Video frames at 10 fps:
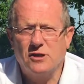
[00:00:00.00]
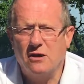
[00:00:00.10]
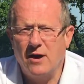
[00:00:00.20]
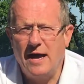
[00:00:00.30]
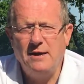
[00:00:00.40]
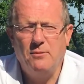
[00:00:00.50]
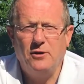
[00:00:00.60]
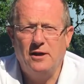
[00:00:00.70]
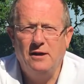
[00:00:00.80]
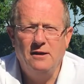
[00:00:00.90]
so
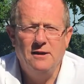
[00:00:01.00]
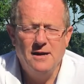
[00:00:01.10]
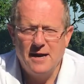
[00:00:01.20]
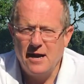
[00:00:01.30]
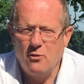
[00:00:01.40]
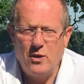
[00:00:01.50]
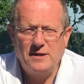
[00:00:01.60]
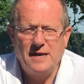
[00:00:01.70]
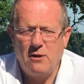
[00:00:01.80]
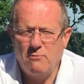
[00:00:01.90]
anybody
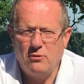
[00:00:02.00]
went out,